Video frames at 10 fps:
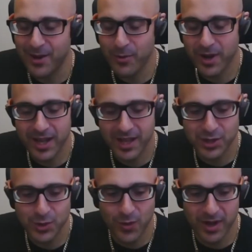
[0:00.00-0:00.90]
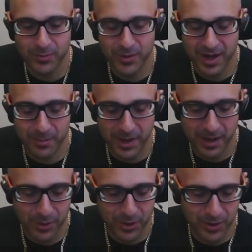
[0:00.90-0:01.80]
going to get you on. We're going to get
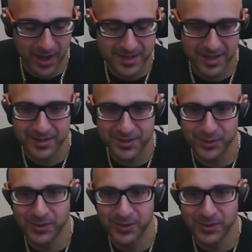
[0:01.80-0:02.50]
both you guys on soon.